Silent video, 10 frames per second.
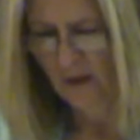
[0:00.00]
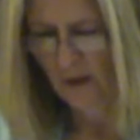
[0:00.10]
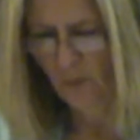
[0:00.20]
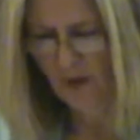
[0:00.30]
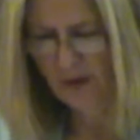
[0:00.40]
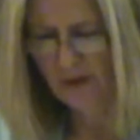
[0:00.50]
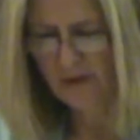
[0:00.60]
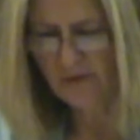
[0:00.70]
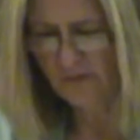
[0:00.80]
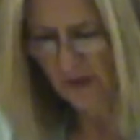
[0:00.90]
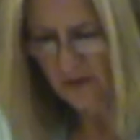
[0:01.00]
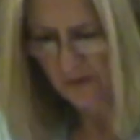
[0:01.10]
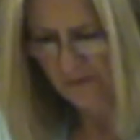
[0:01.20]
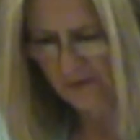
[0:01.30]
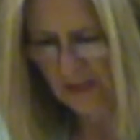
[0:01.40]
He worked
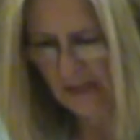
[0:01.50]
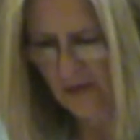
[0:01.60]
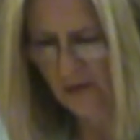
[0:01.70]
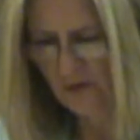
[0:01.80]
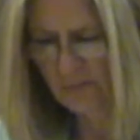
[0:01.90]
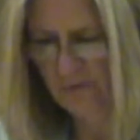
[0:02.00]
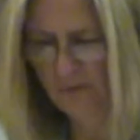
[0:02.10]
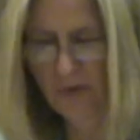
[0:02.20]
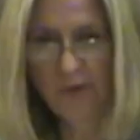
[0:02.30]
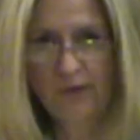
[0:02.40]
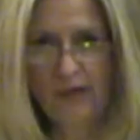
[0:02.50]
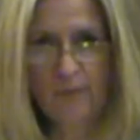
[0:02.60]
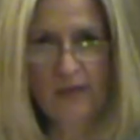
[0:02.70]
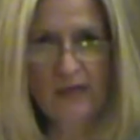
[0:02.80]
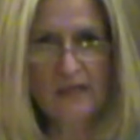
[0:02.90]
construction for 10 years before earning
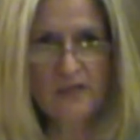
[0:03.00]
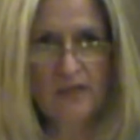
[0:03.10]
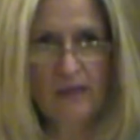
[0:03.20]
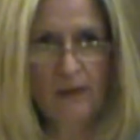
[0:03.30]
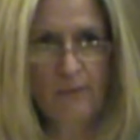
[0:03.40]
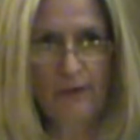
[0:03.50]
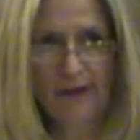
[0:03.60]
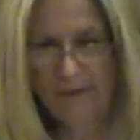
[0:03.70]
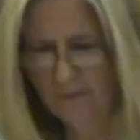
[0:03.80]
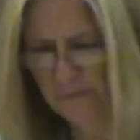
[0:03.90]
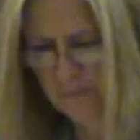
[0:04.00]
a PhD at Brown.